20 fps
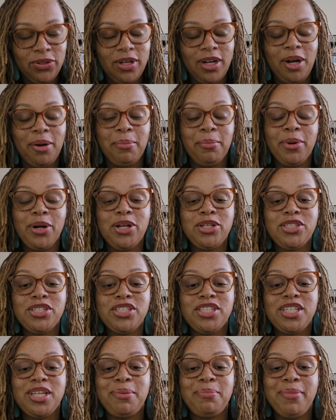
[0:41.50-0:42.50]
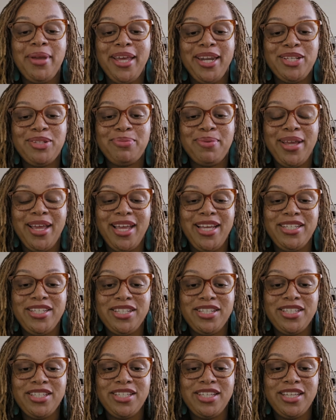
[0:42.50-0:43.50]
Emergency Management
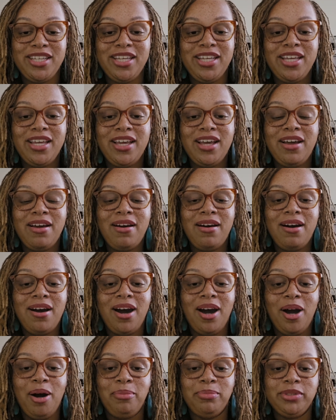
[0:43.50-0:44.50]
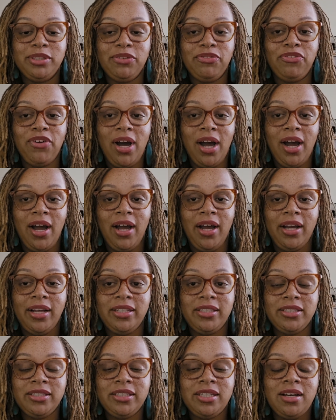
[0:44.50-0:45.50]
Agency,
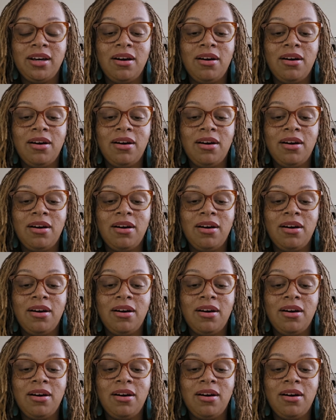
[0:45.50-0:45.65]
defines.